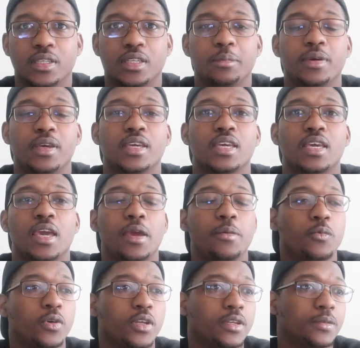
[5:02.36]
man, the man
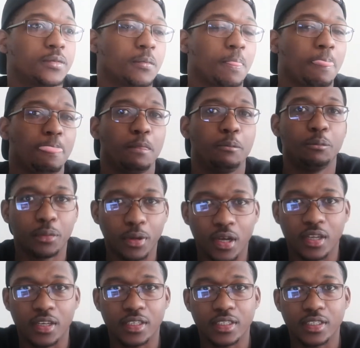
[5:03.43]
came with it,
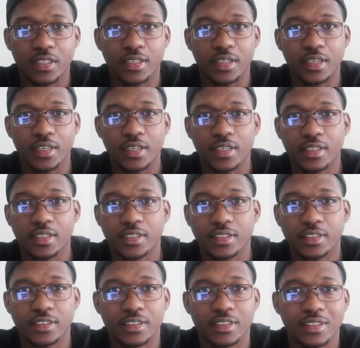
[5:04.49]
but
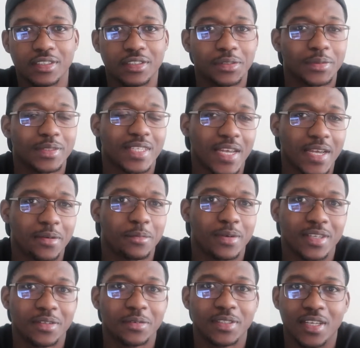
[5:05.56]
the song was alright,
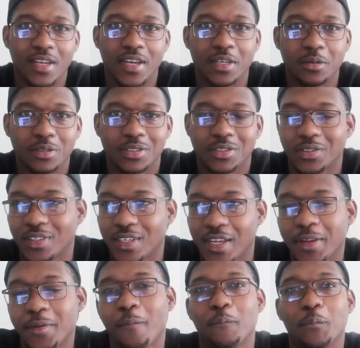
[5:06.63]
man. It was alright. It wasn't all
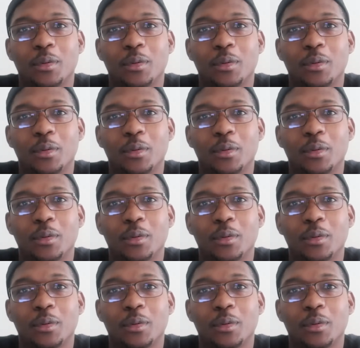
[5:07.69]
that.